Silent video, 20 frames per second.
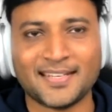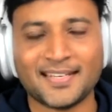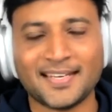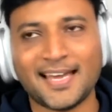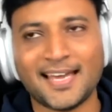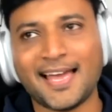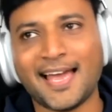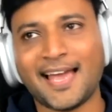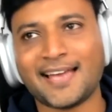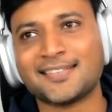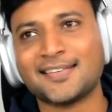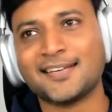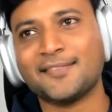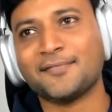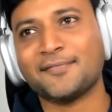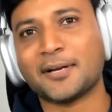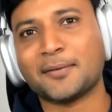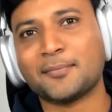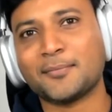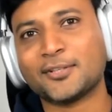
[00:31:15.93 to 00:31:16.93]
Actually,
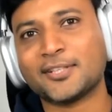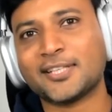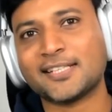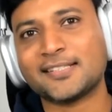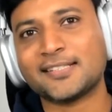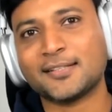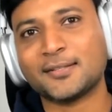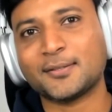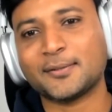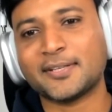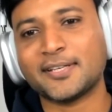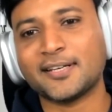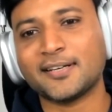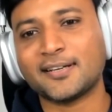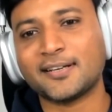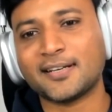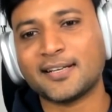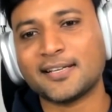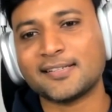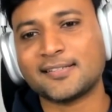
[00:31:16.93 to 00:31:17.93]
one more thing, Sidhu,
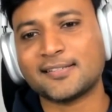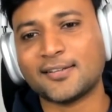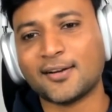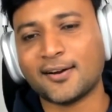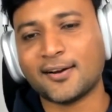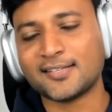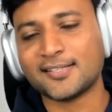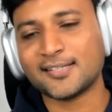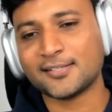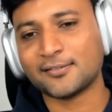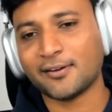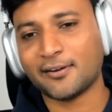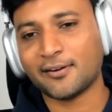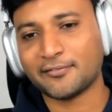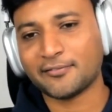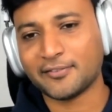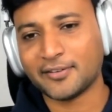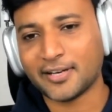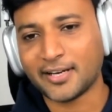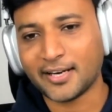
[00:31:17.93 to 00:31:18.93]
here is not just
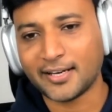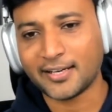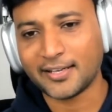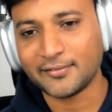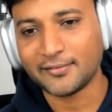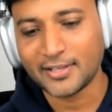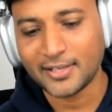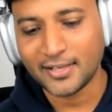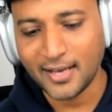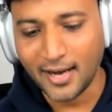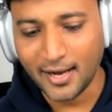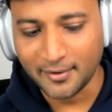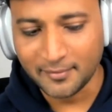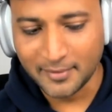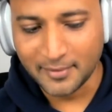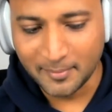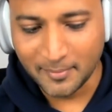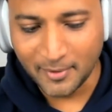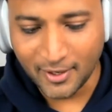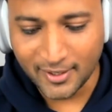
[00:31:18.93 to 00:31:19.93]
software, right? Even
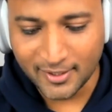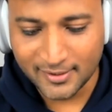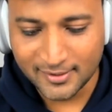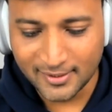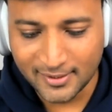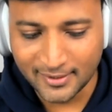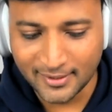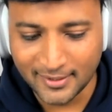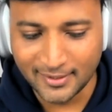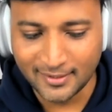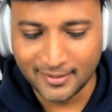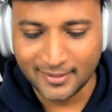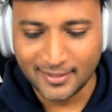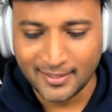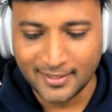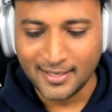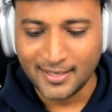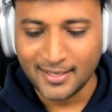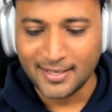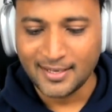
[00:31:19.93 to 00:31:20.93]
hardware products, I think,
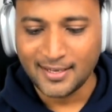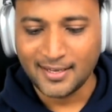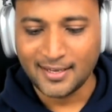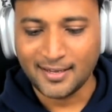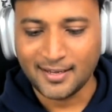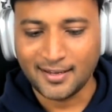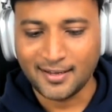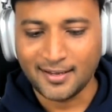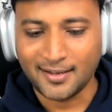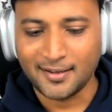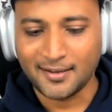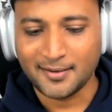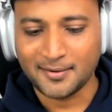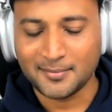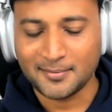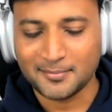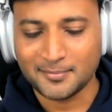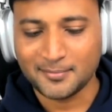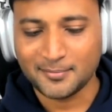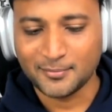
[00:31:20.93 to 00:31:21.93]

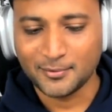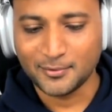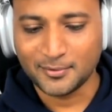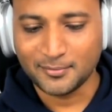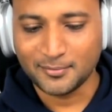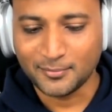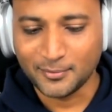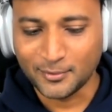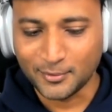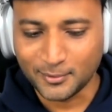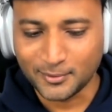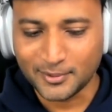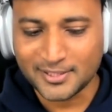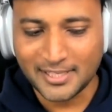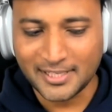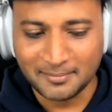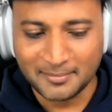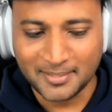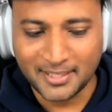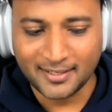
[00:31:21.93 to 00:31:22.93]
would do the
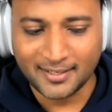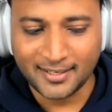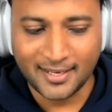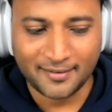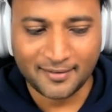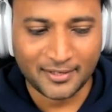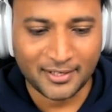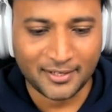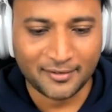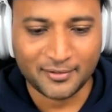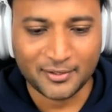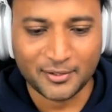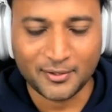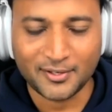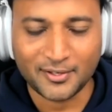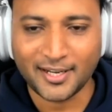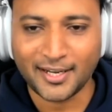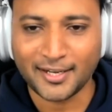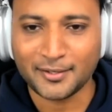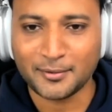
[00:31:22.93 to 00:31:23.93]
same thing. Like whenever you're
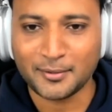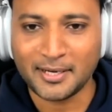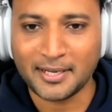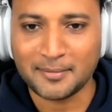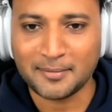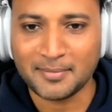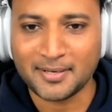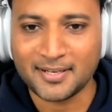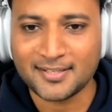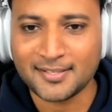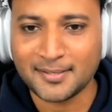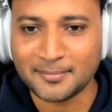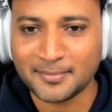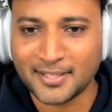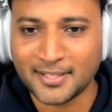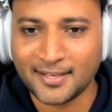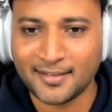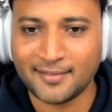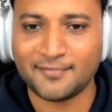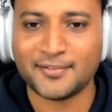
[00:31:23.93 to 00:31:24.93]
trying to like build
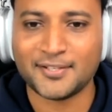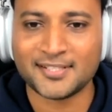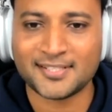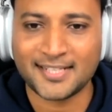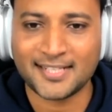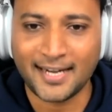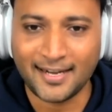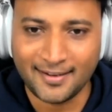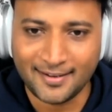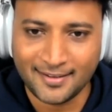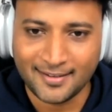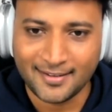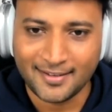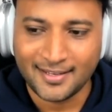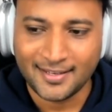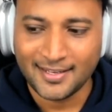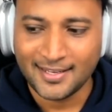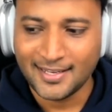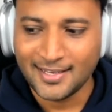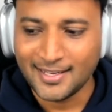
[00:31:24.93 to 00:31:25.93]
something firsthand,
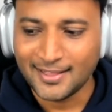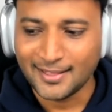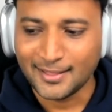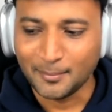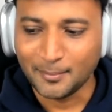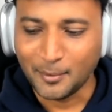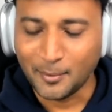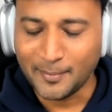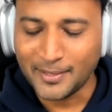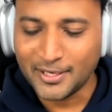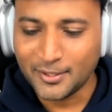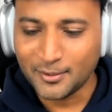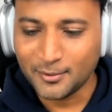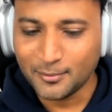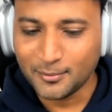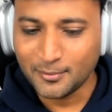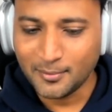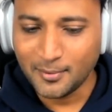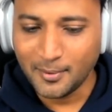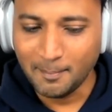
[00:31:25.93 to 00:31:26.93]
the moment
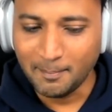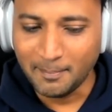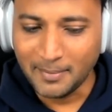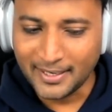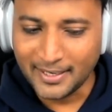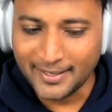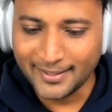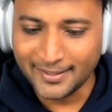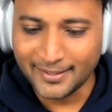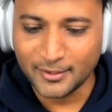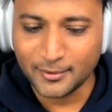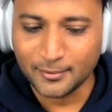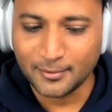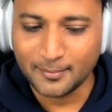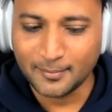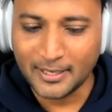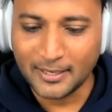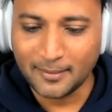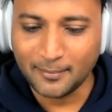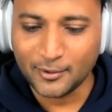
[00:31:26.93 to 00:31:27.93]
you build it, you will
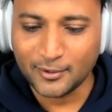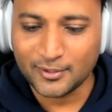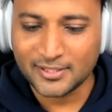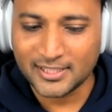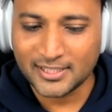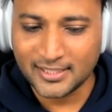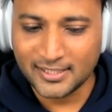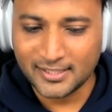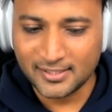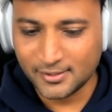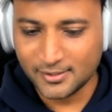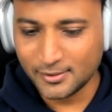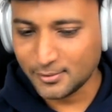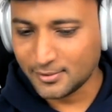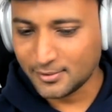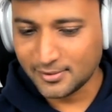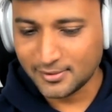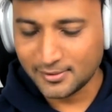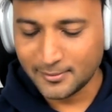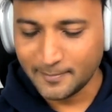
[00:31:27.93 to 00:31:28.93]
be able to see the
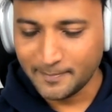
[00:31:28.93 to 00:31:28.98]
issues.